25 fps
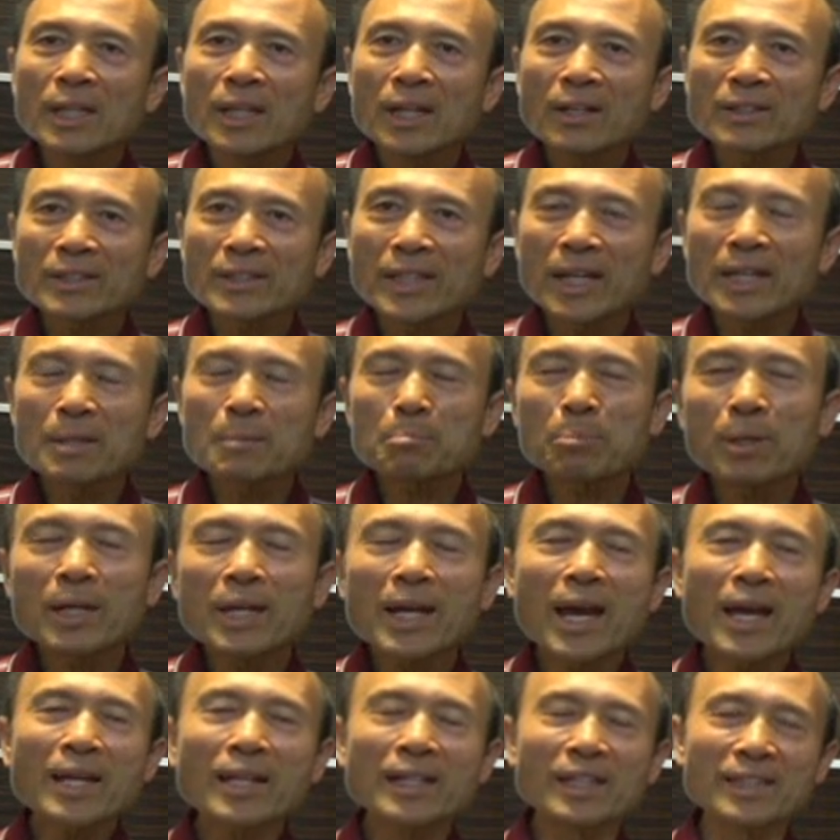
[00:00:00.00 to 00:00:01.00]
Okay,
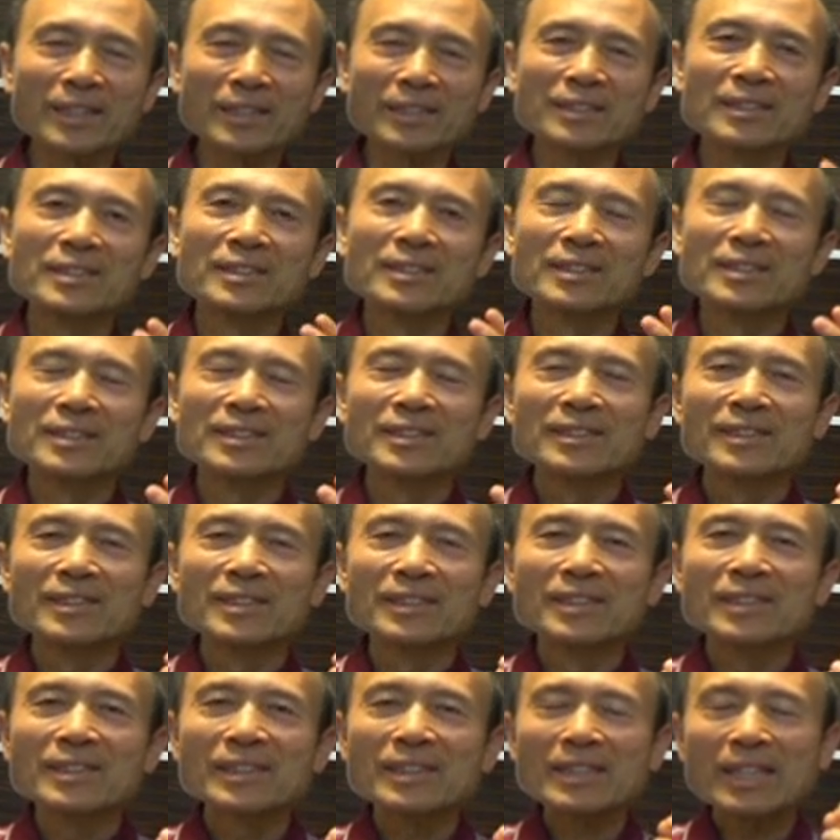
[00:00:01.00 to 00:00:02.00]
planning.
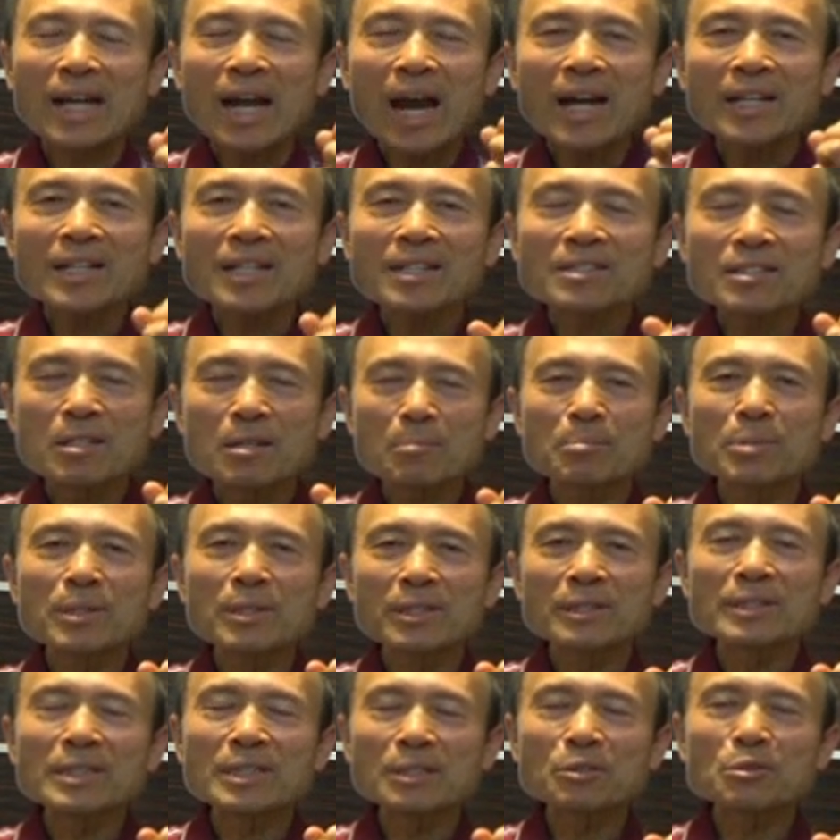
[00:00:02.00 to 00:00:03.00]
God has
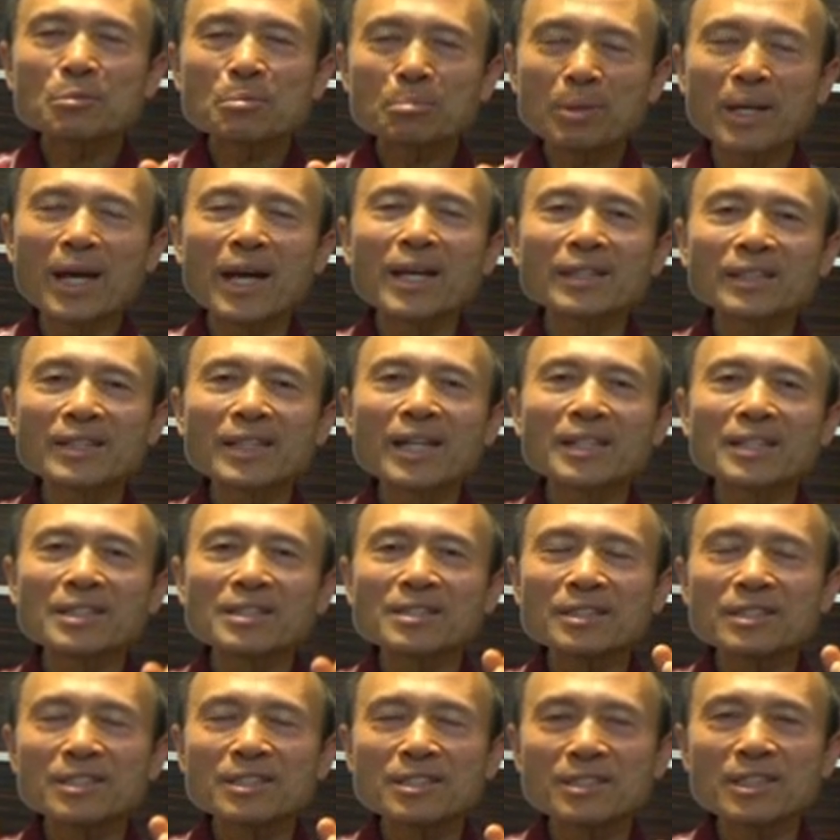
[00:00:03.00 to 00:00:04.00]
ability to plan, that
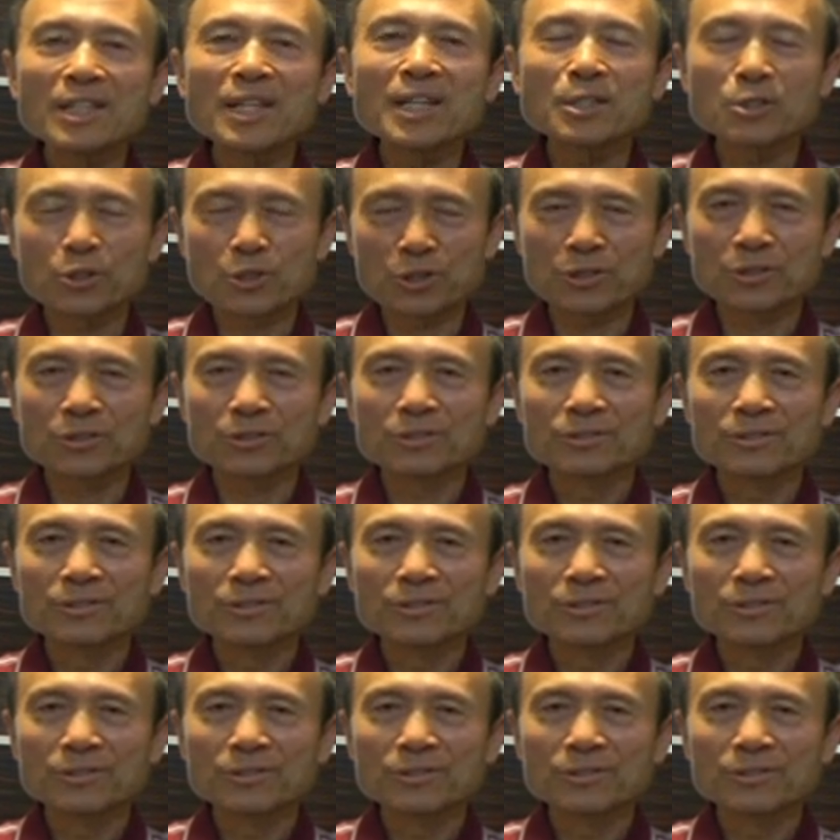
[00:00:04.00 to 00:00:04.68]
is his nature.